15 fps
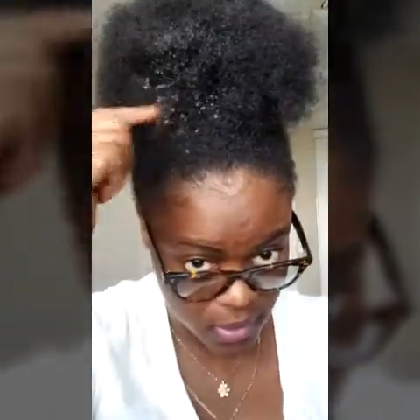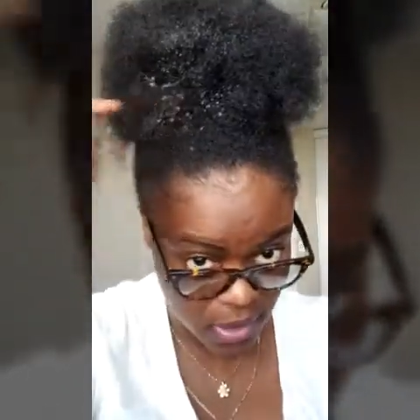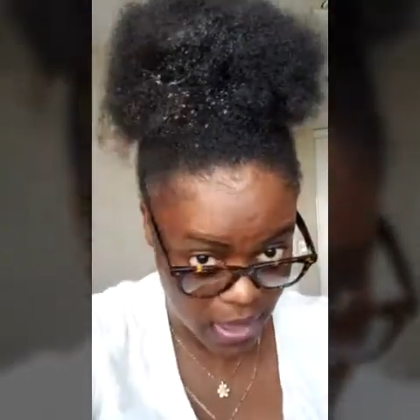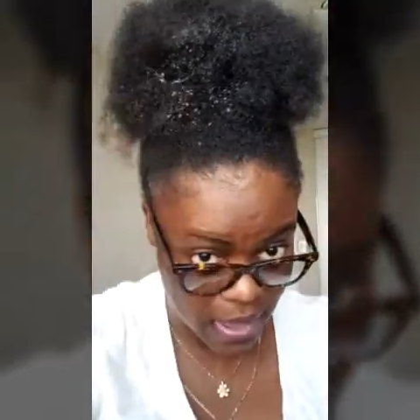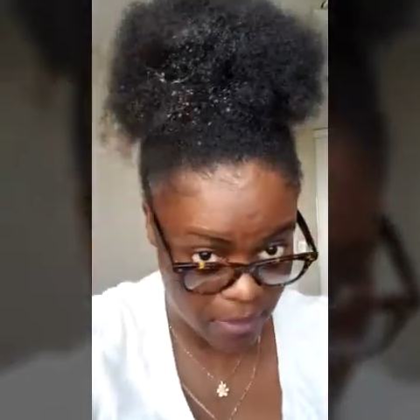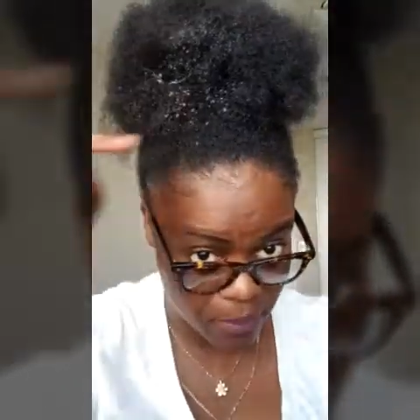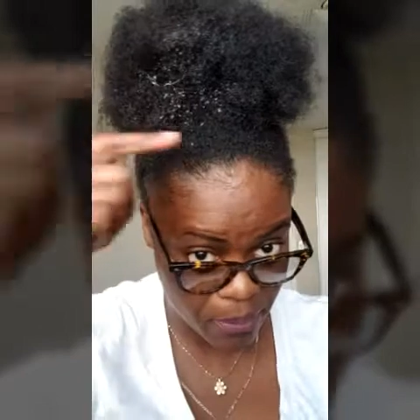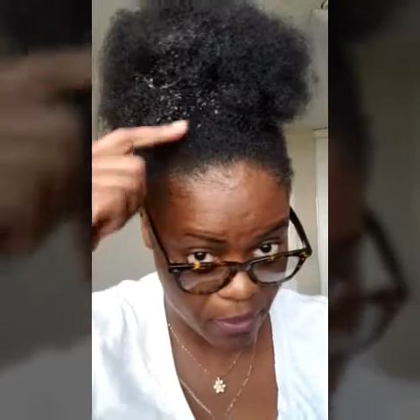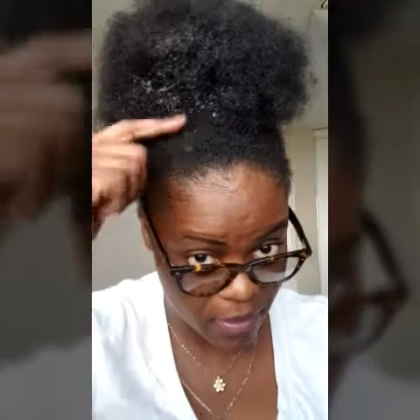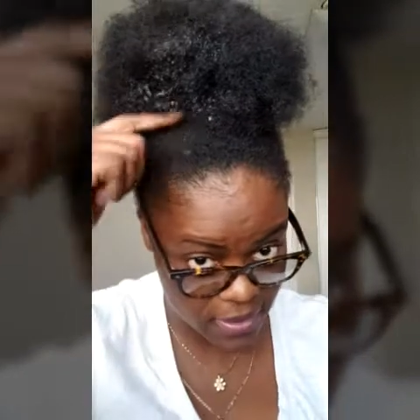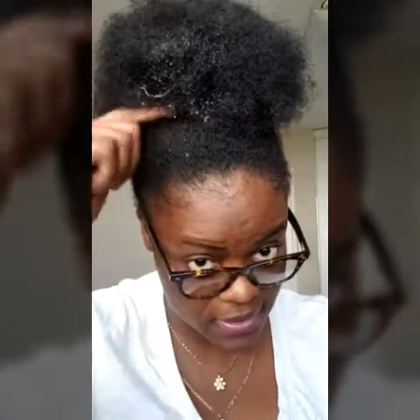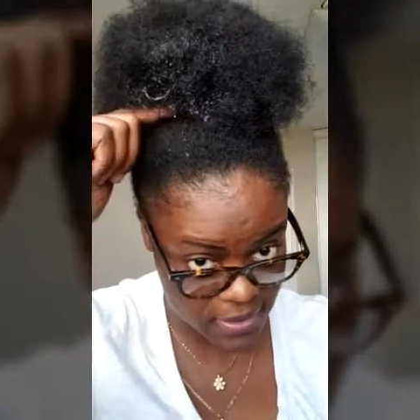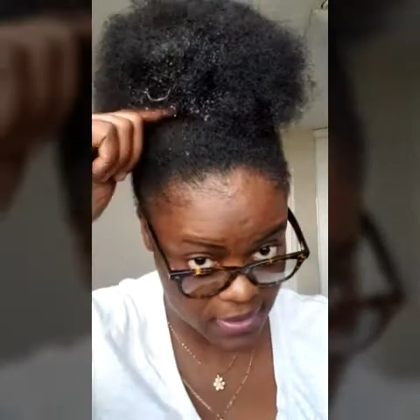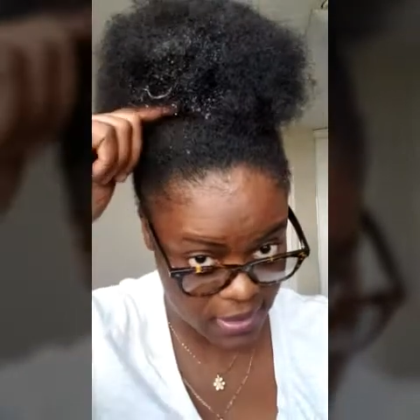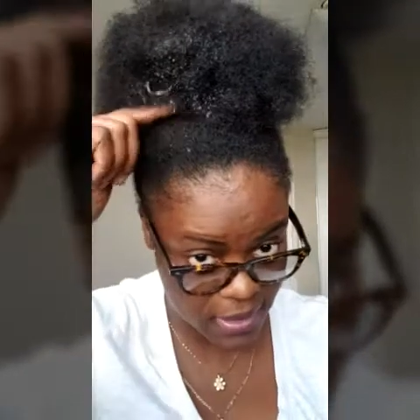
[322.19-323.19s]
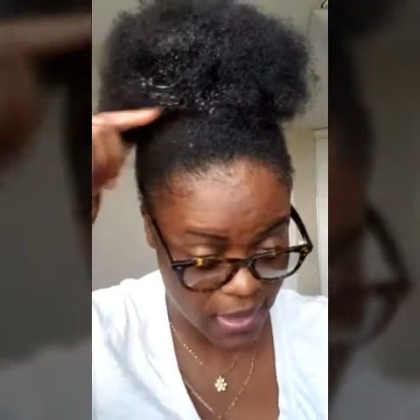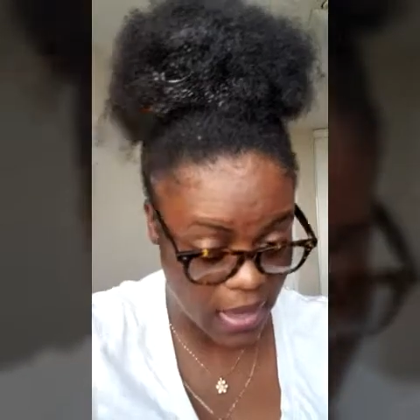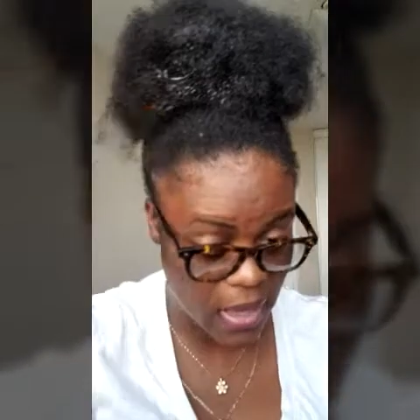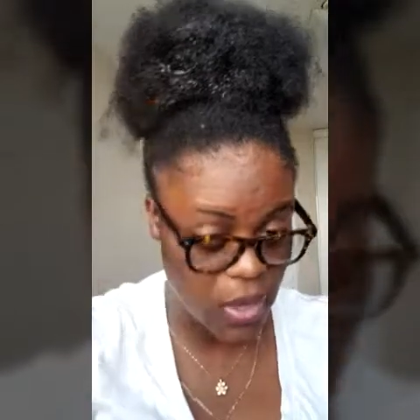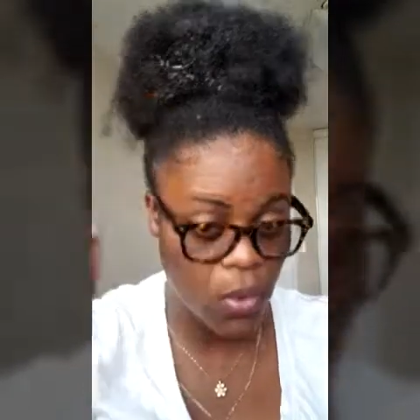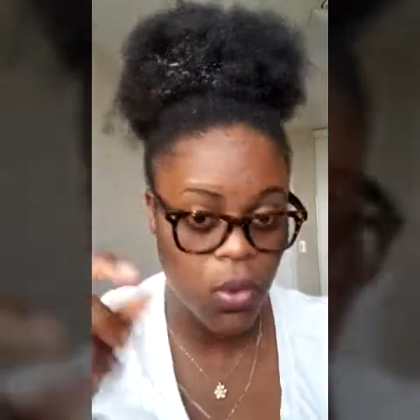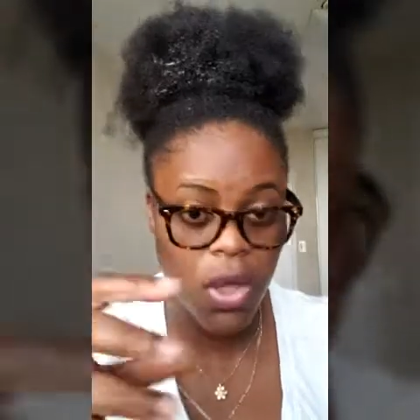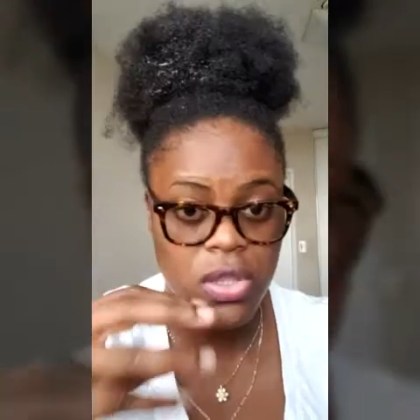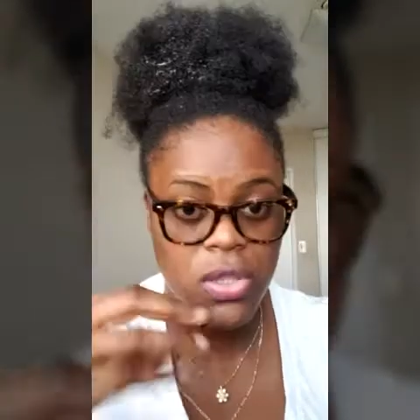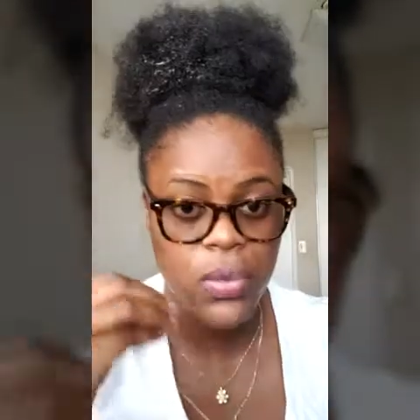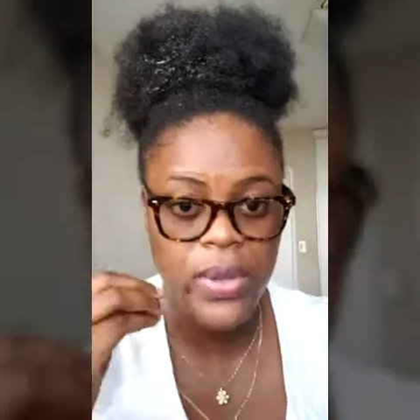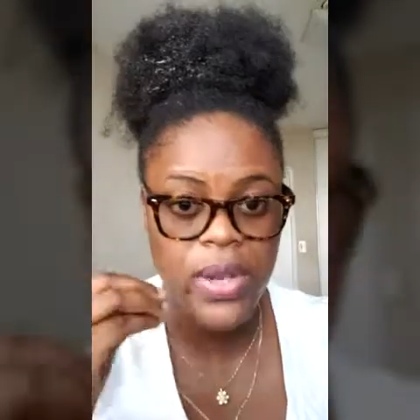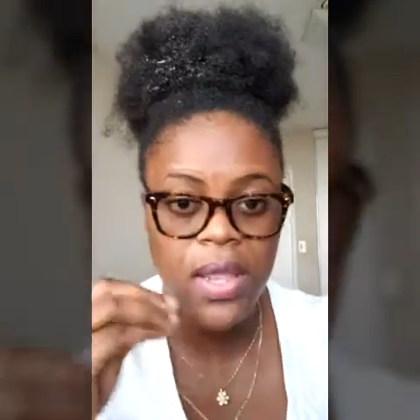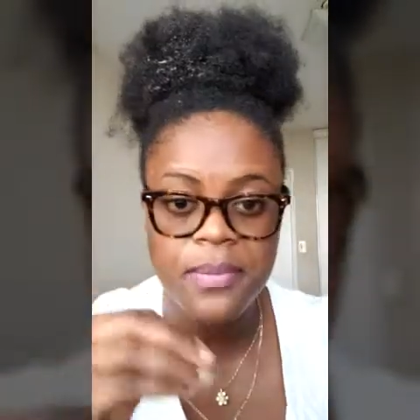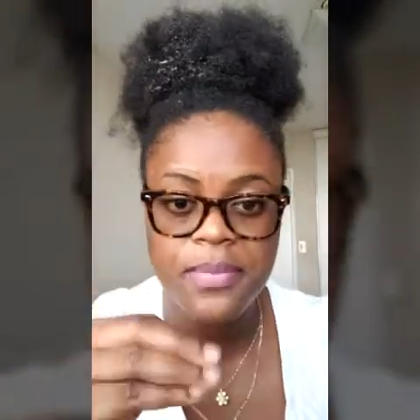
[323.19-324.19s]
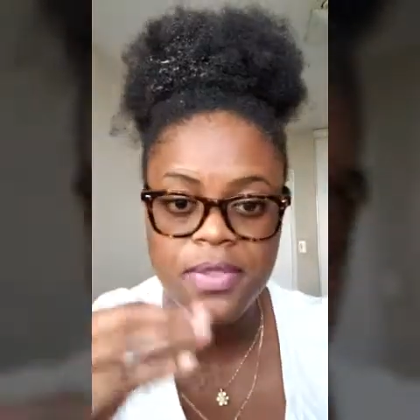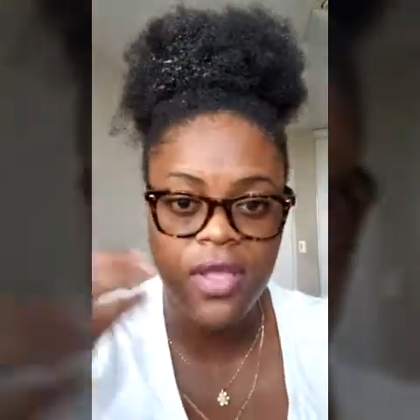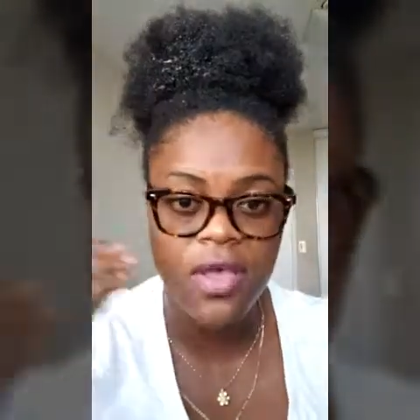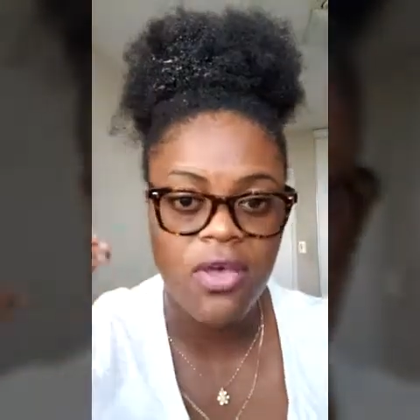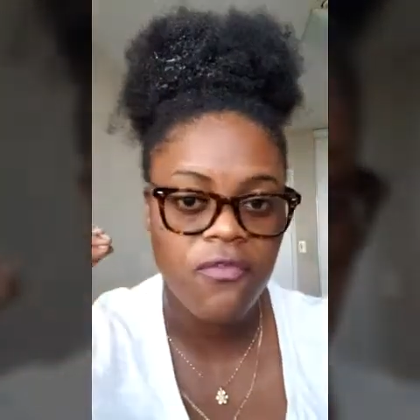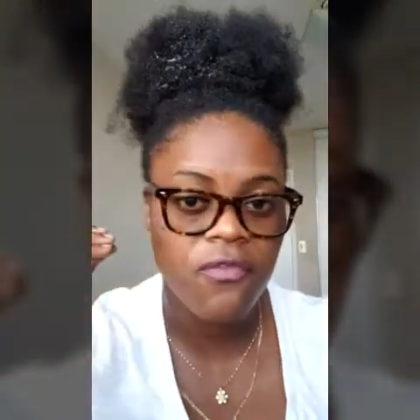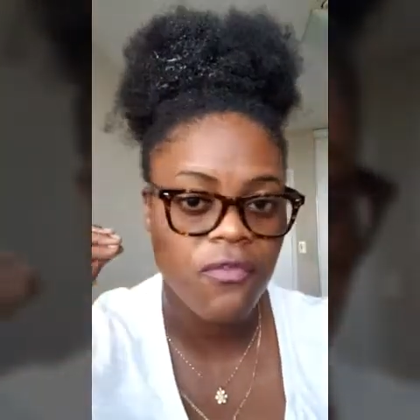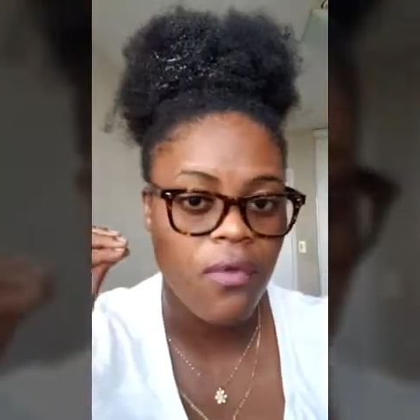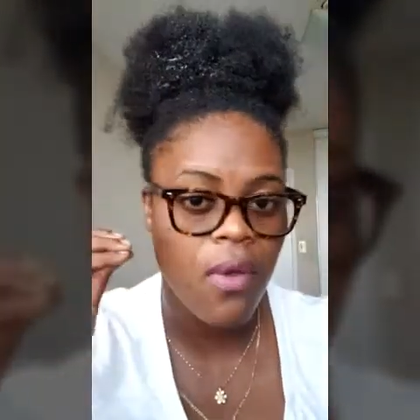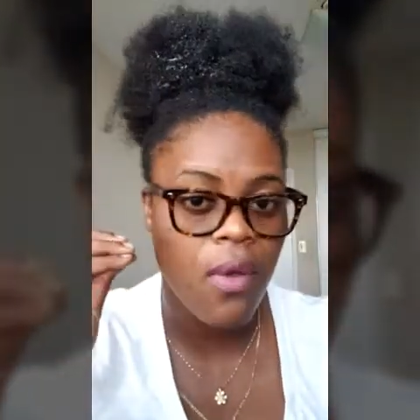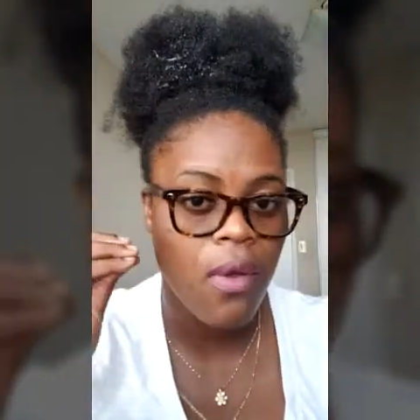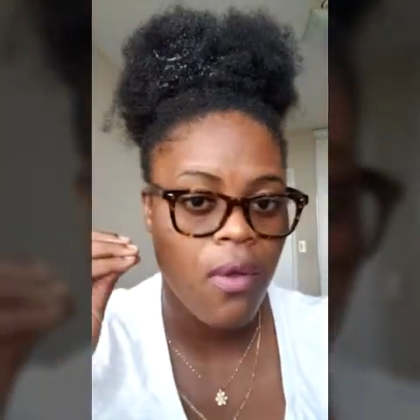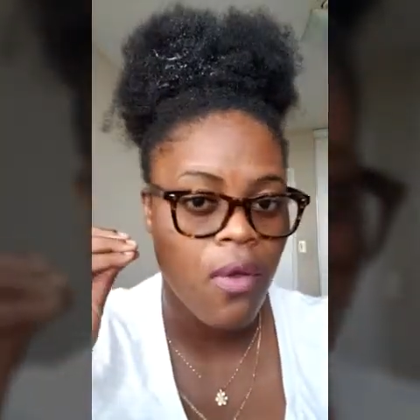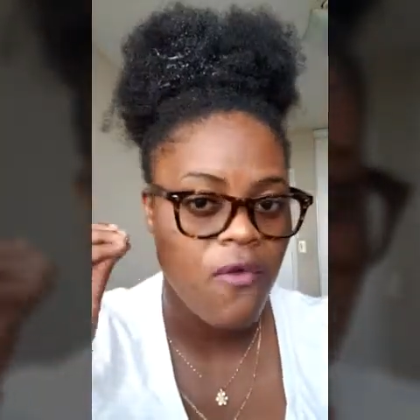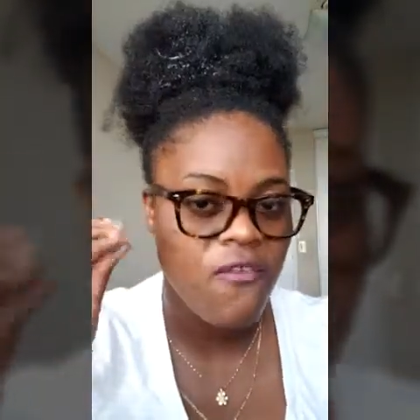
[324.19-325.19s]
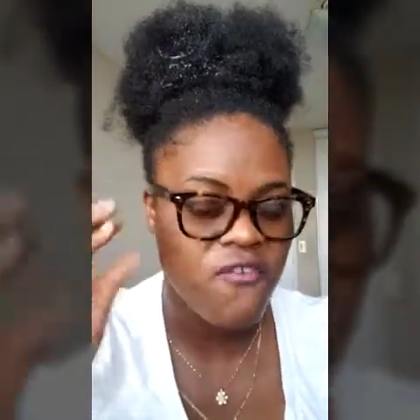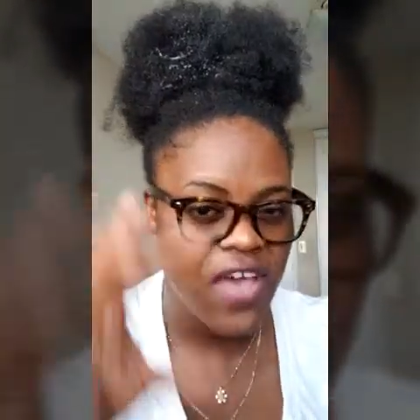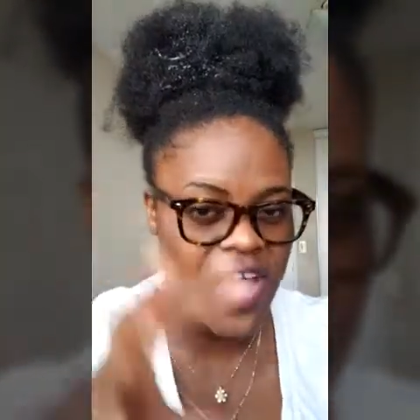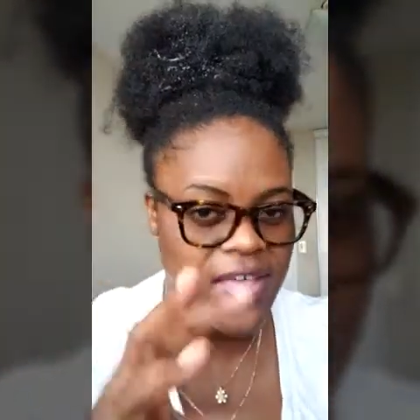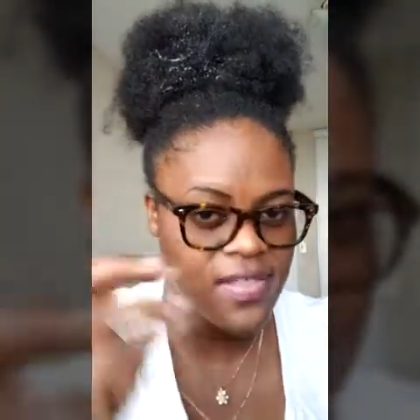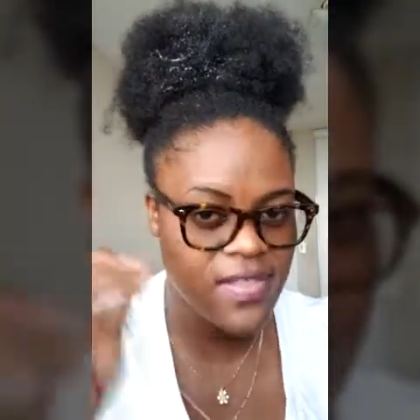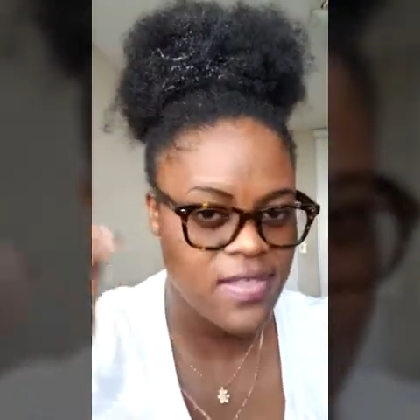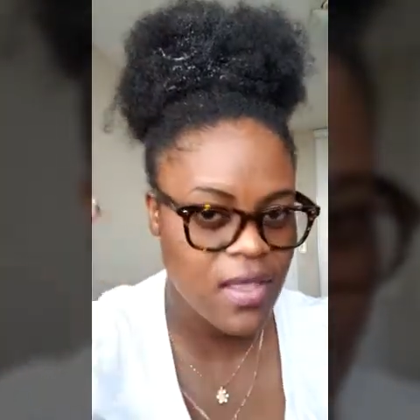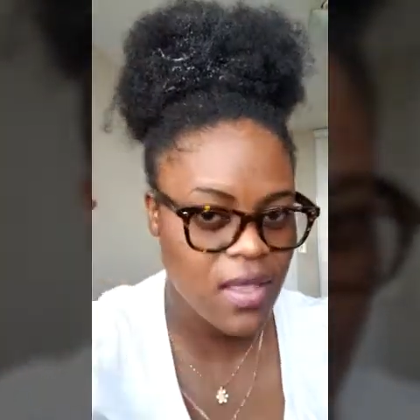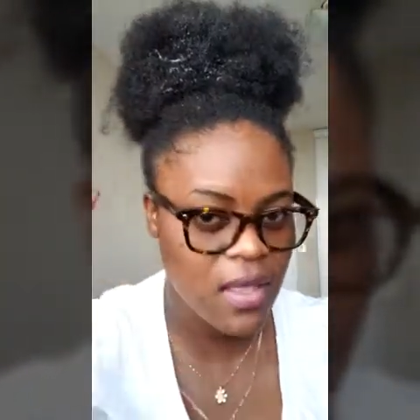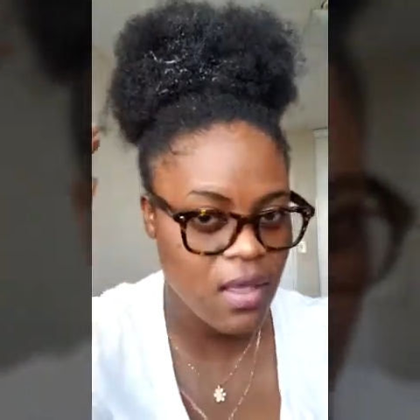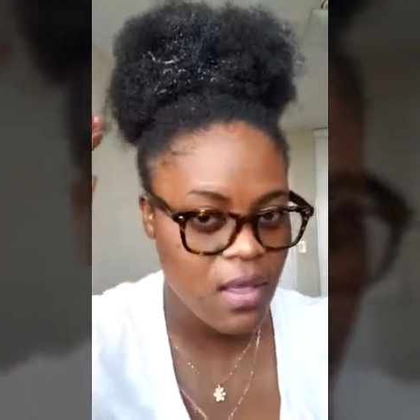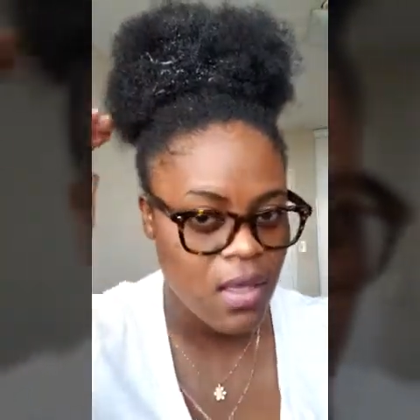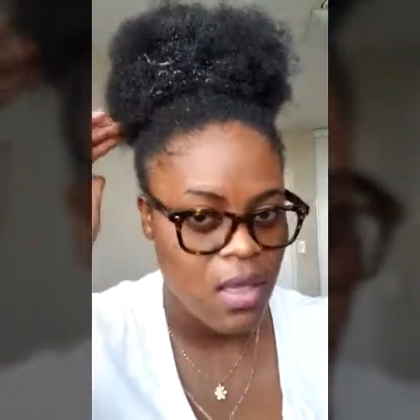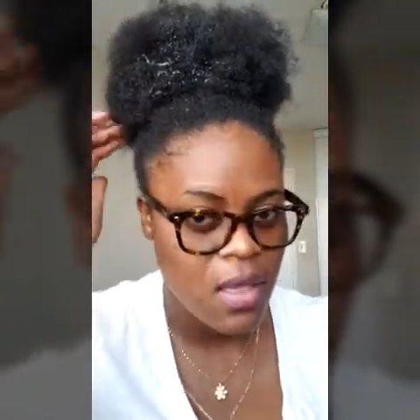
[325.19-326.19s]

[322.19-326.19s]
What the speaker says: high porosity hair, the water will absorb faster,